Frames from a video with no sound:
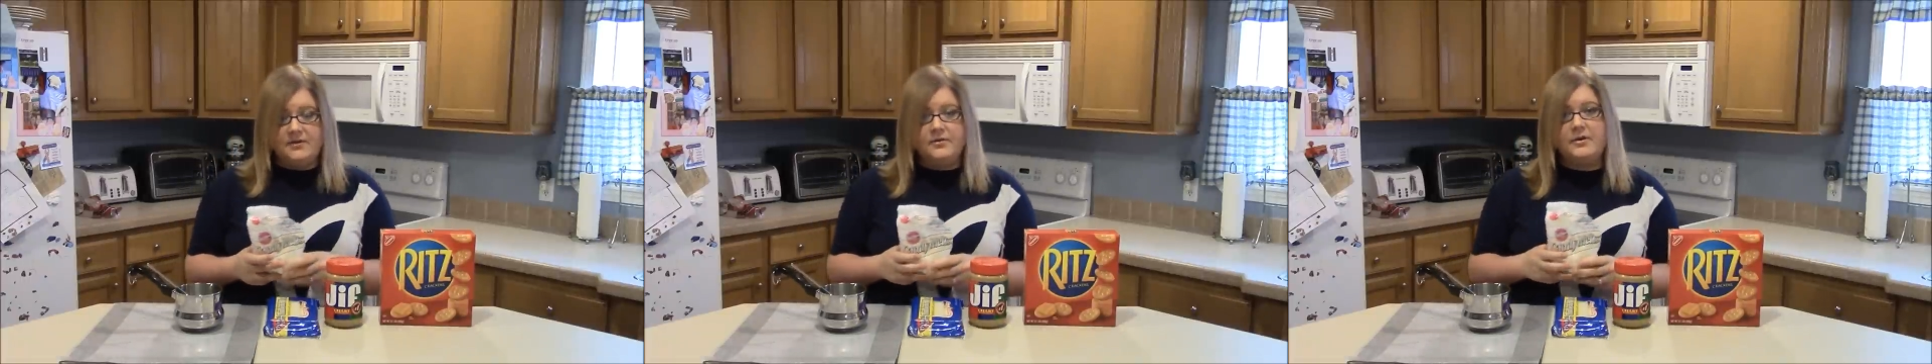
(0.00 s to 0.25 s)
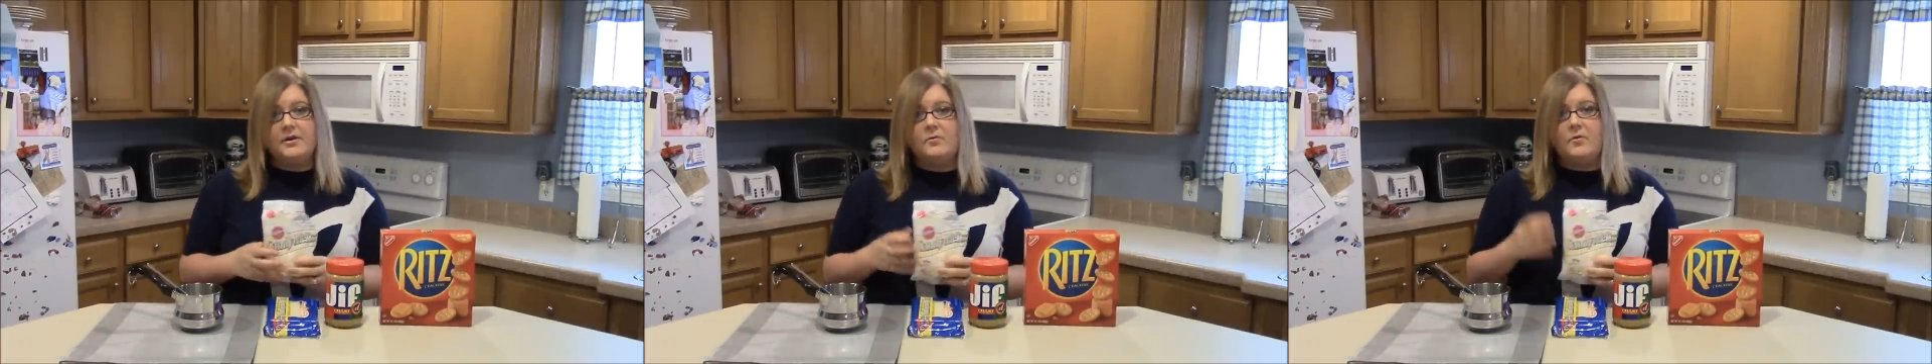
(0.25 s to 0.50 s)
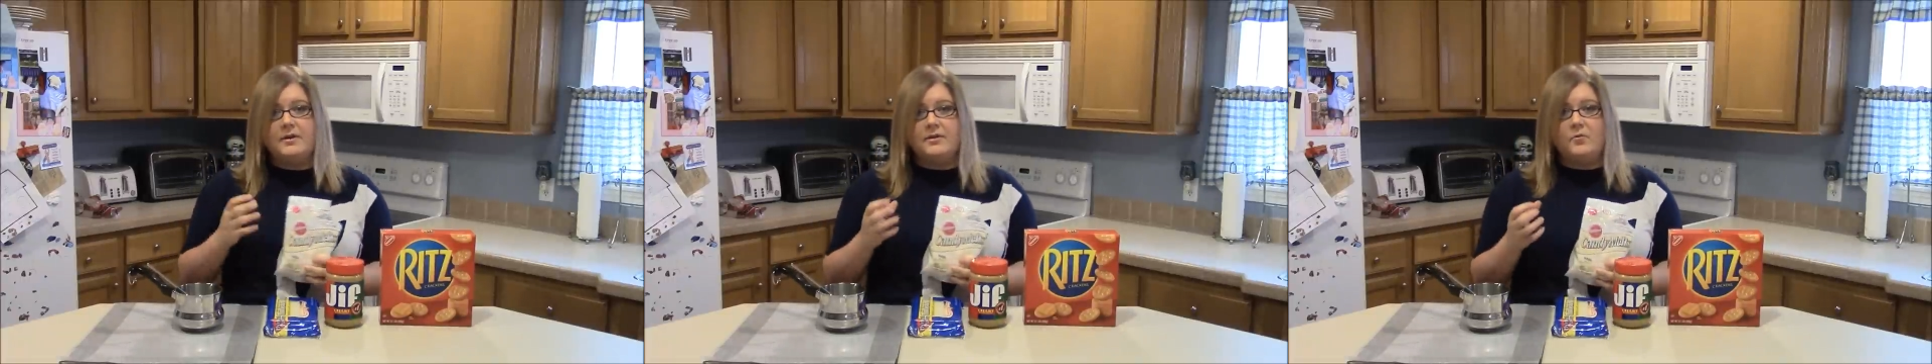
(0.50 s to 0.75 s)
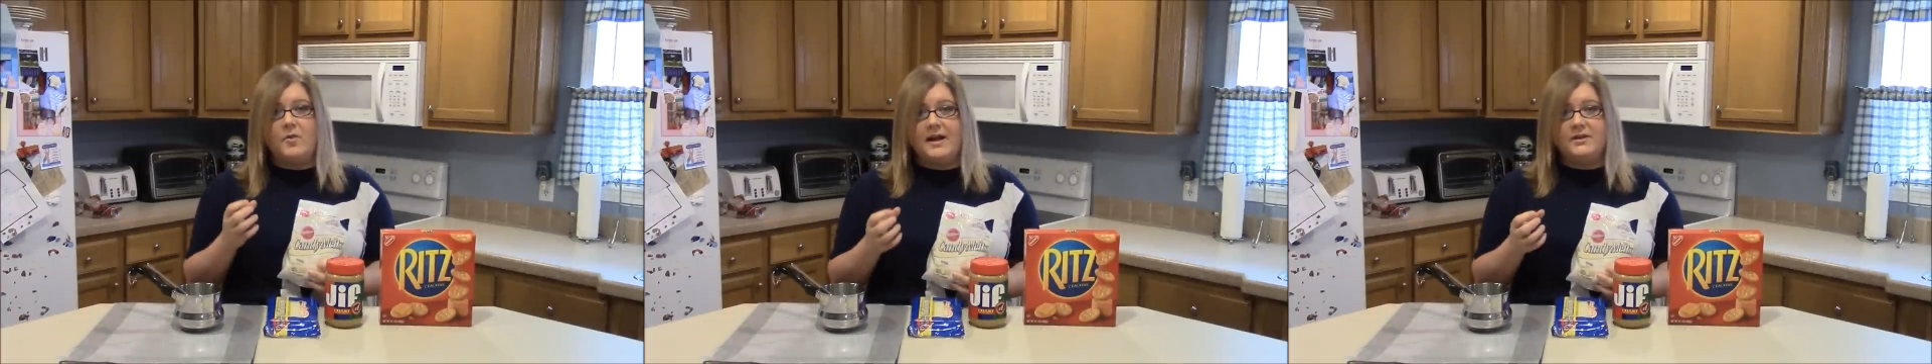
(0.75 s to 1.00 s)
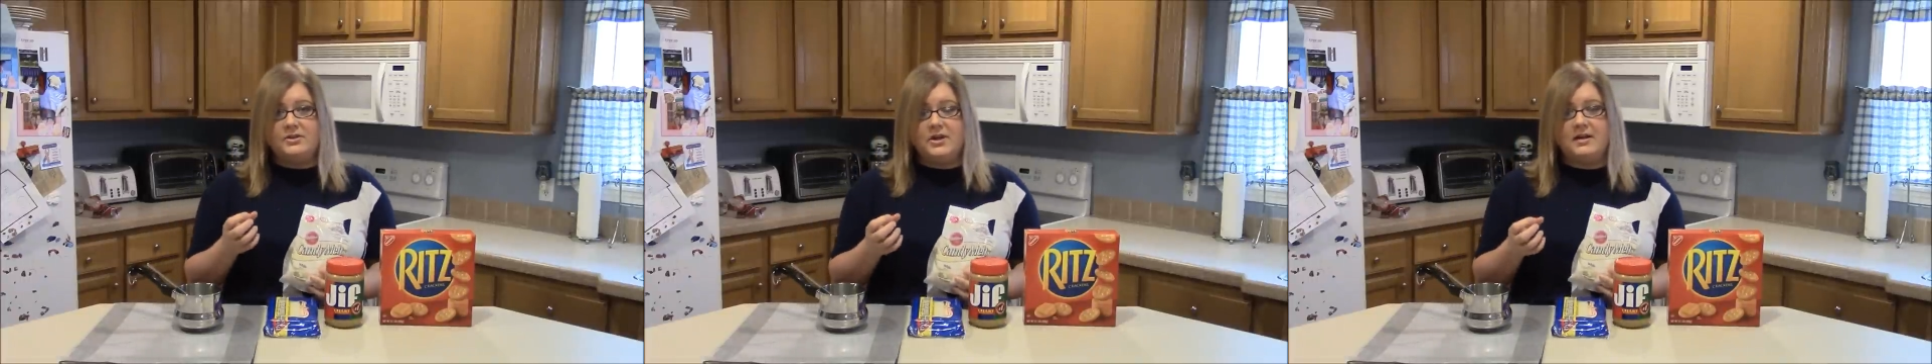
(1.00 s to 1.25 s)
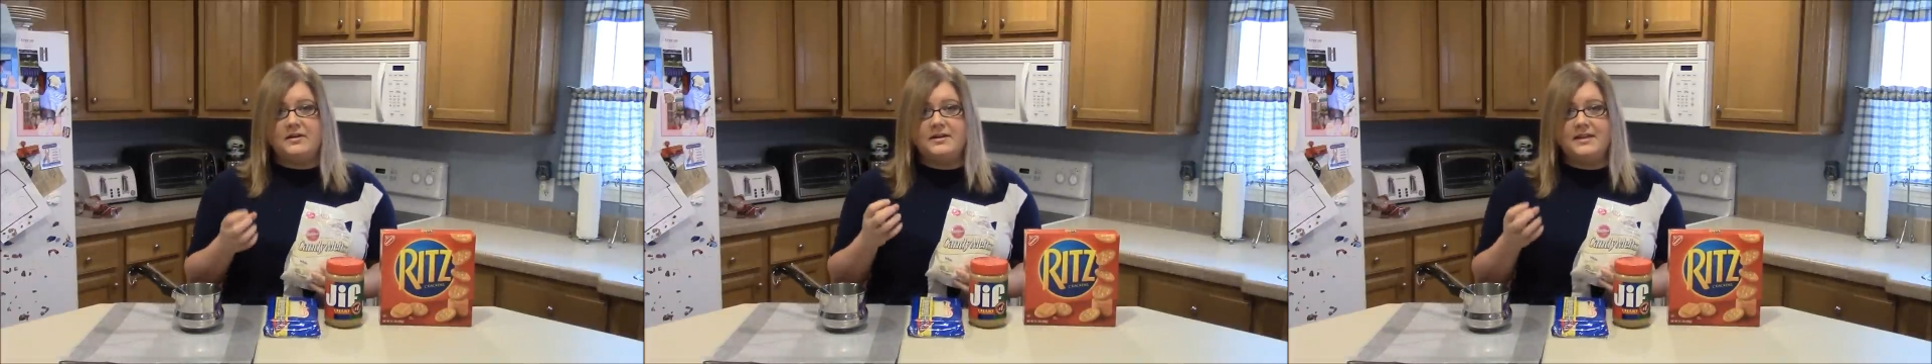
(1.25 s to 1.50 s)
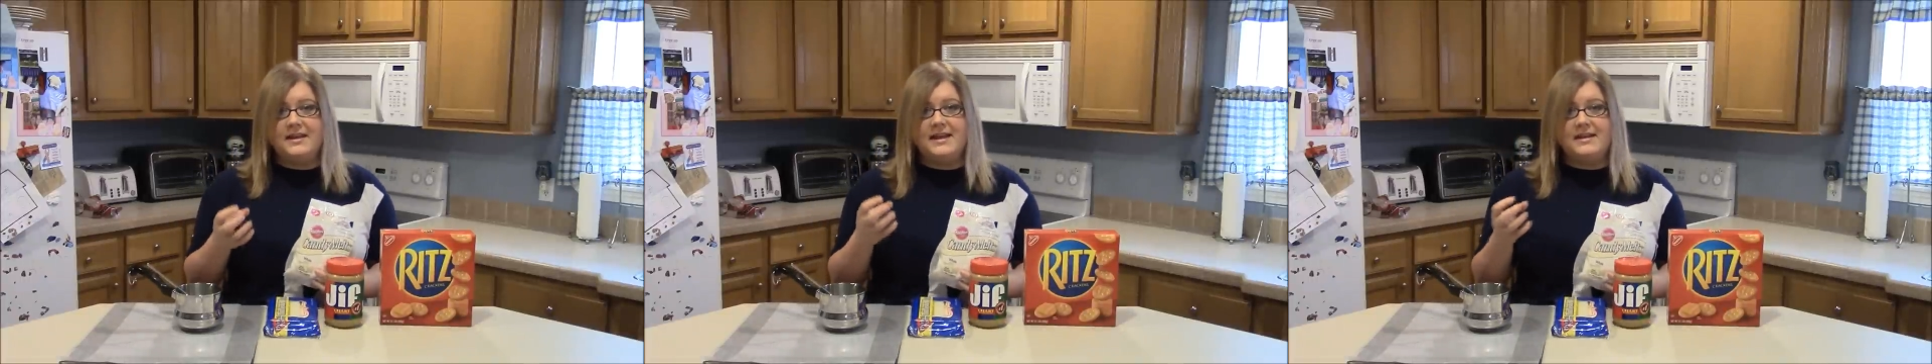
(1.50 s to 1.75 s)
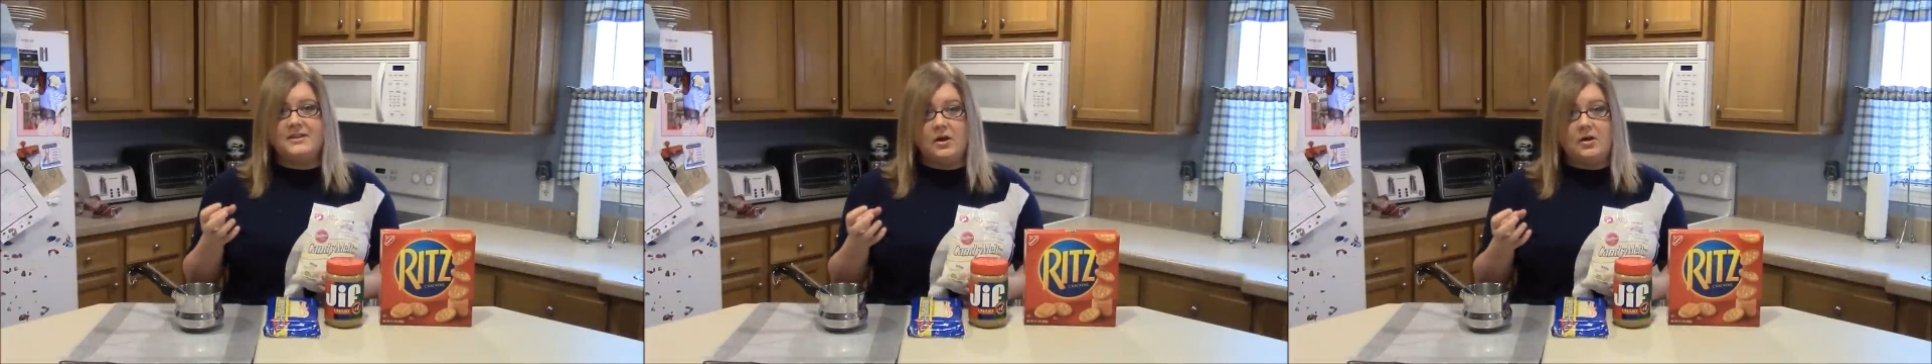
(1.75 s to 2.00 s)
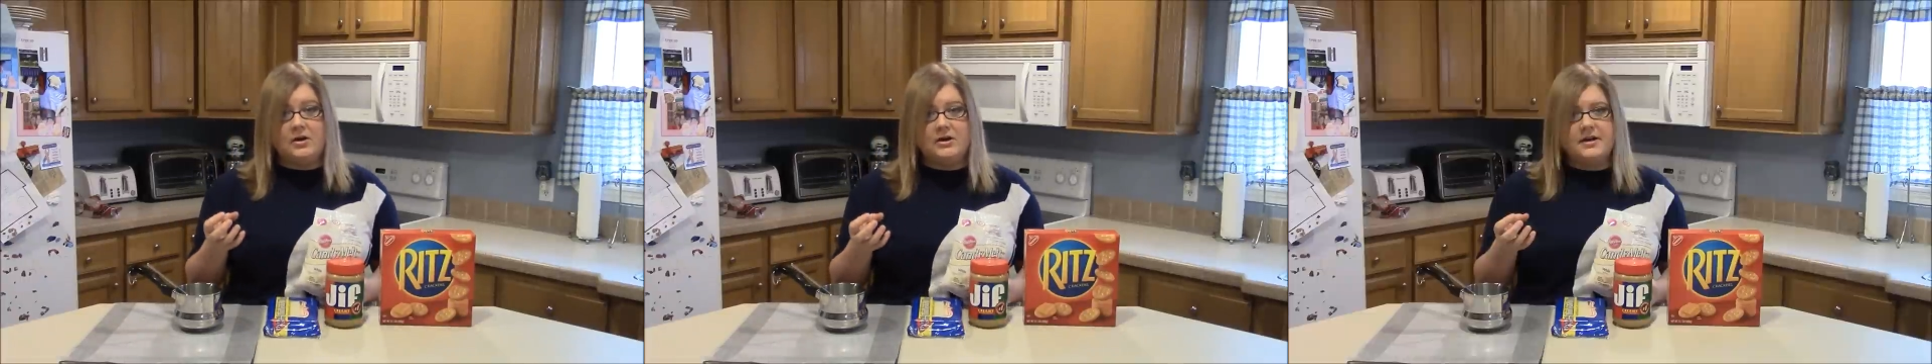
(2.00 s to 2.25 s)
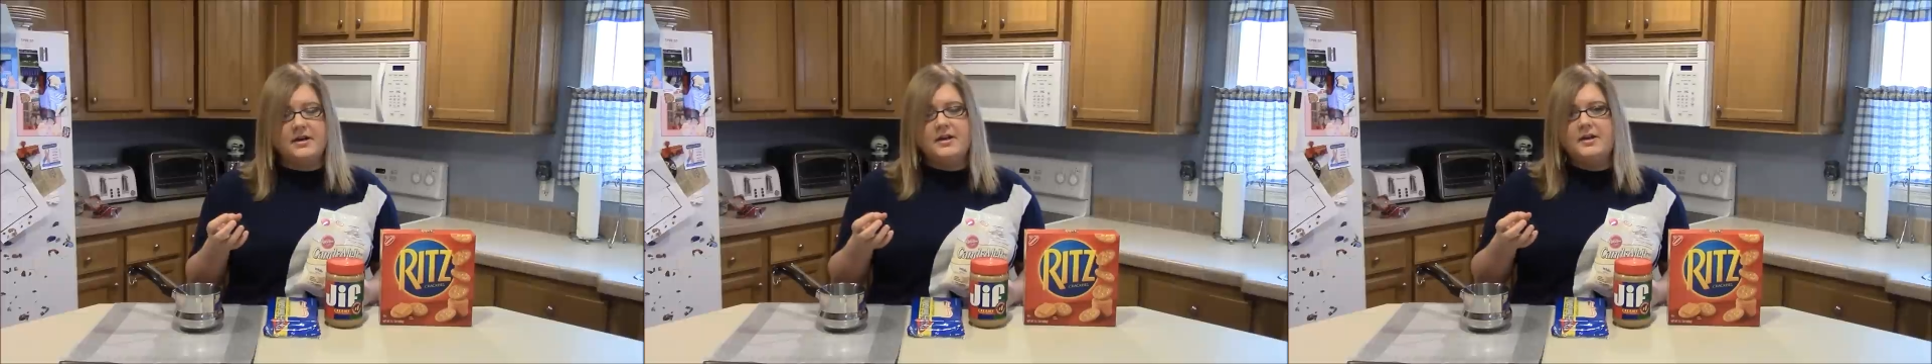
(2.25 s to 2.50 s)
You're going to want the white chocolate that gets hard